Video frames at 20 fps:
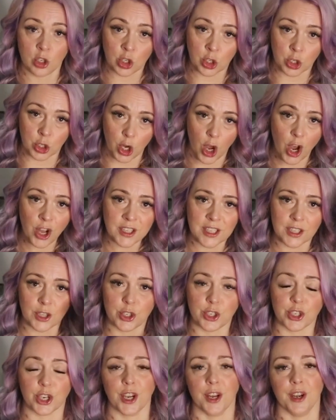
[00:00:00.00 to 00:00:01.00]

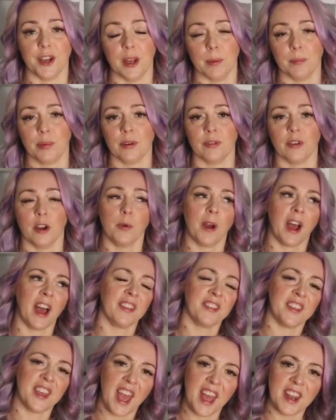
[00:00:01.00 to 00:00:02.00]
started the journey in Peru
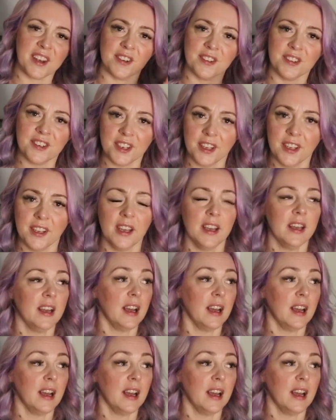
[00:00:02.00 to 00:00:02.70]
at the end,